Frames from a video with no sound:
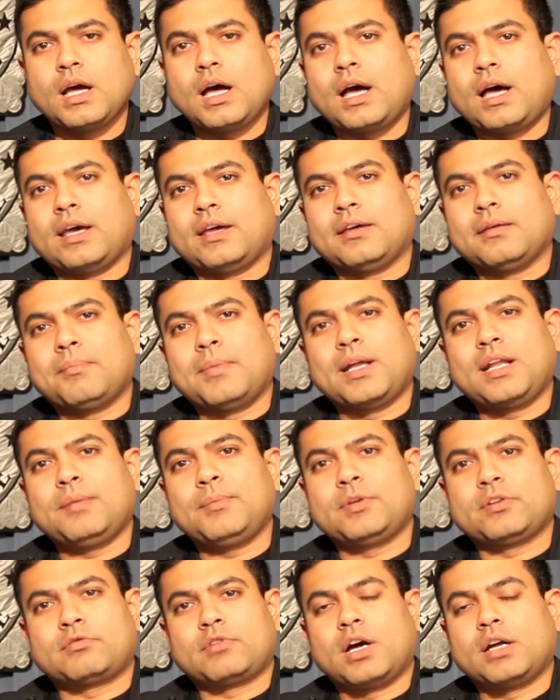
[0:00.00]
Hi, my name
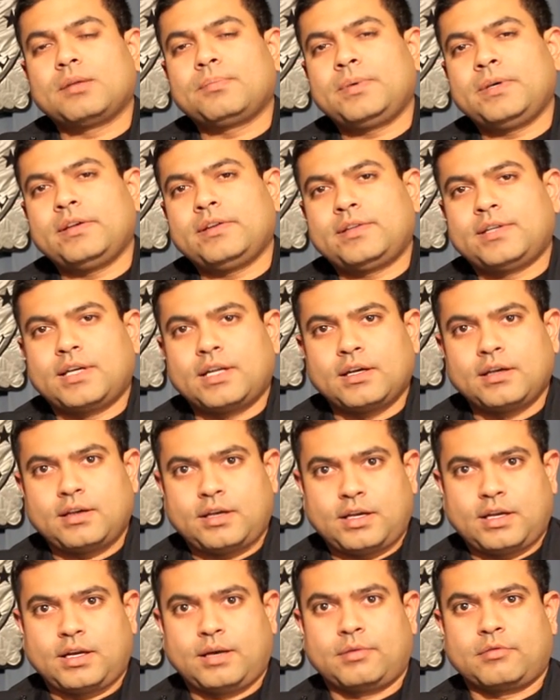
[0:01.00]
is Eranda Piyasena,
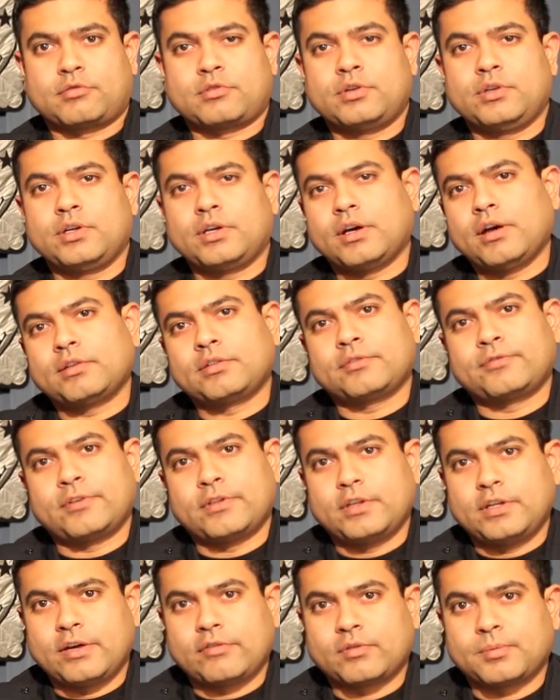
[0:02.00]
and I'm the recruiting officer for
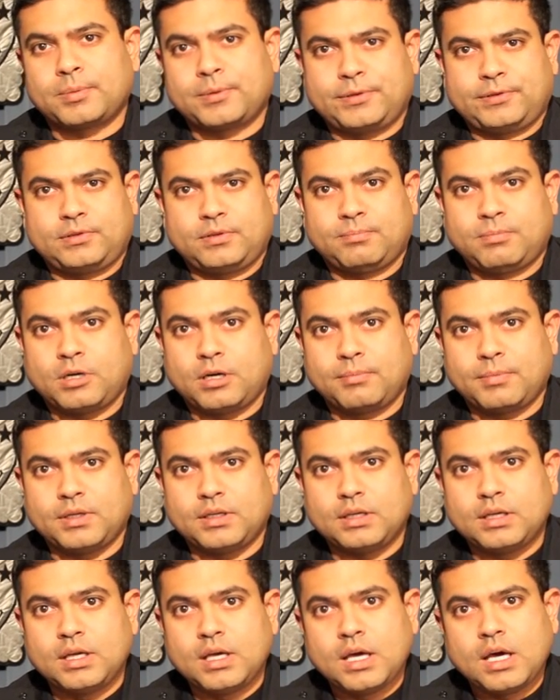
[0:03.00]
the Denver Police
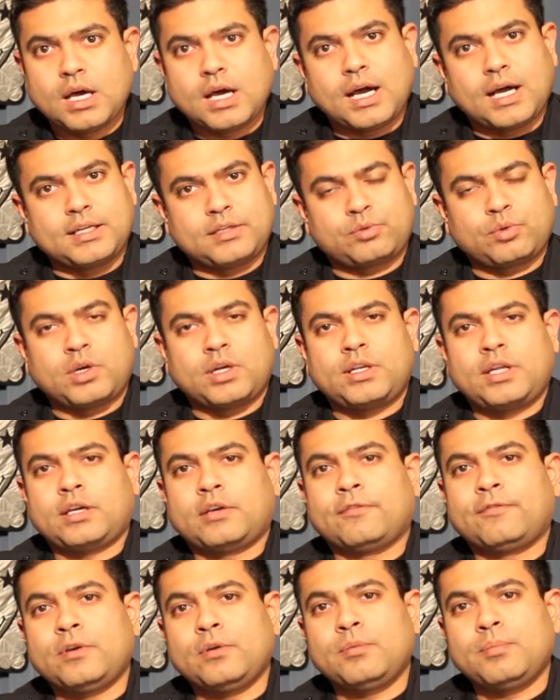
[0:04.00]
Department. I just want to take
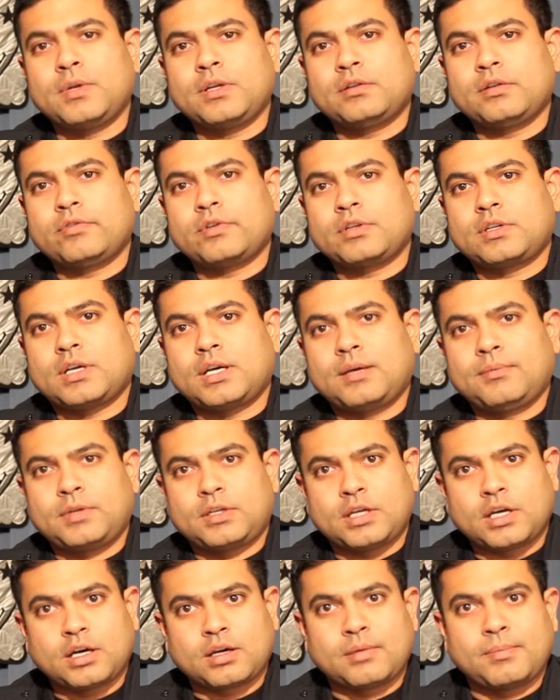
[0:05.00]
a few minutes of your time to
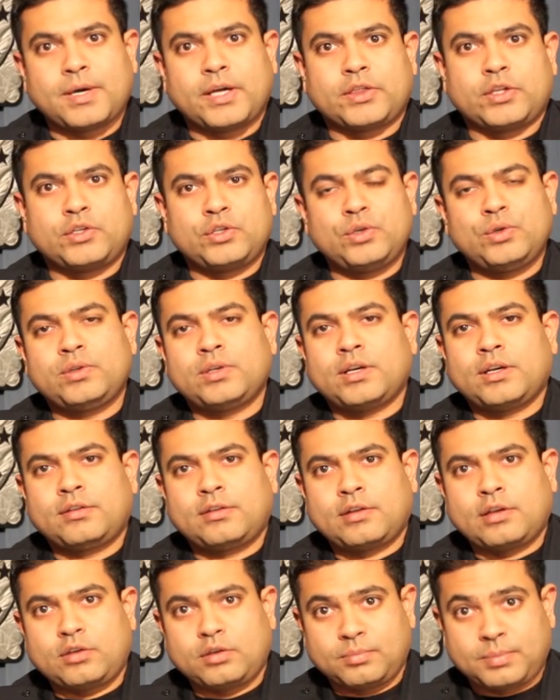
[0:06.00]
talk about the two tests
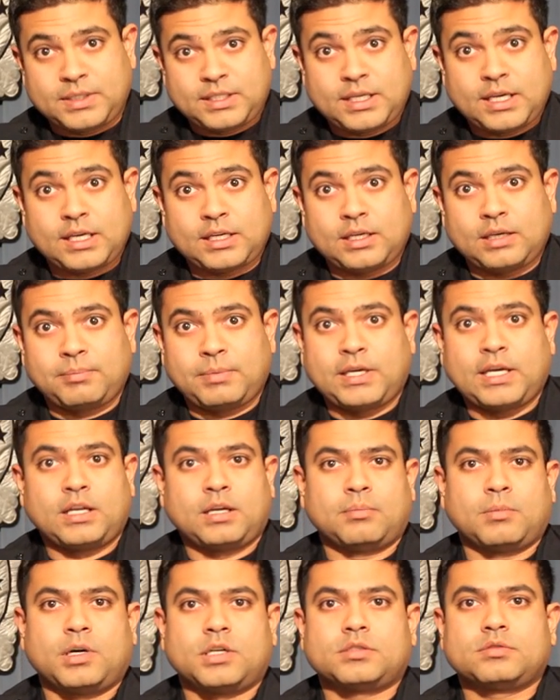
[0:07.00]
that you'll be taking
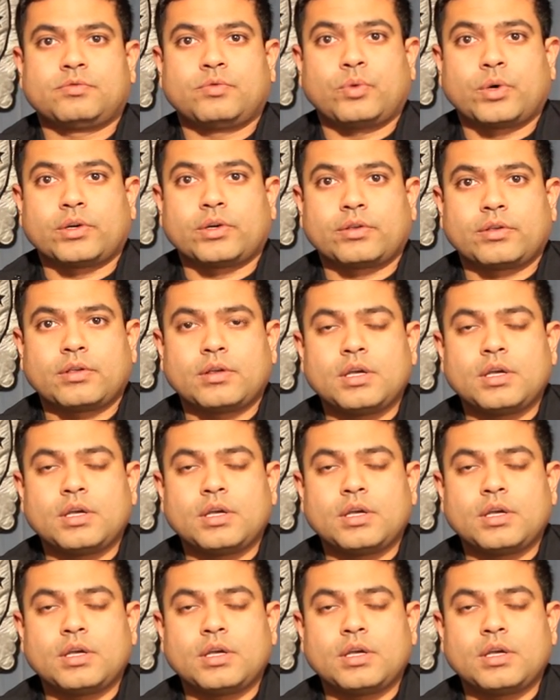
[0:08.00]
beginning March 4th.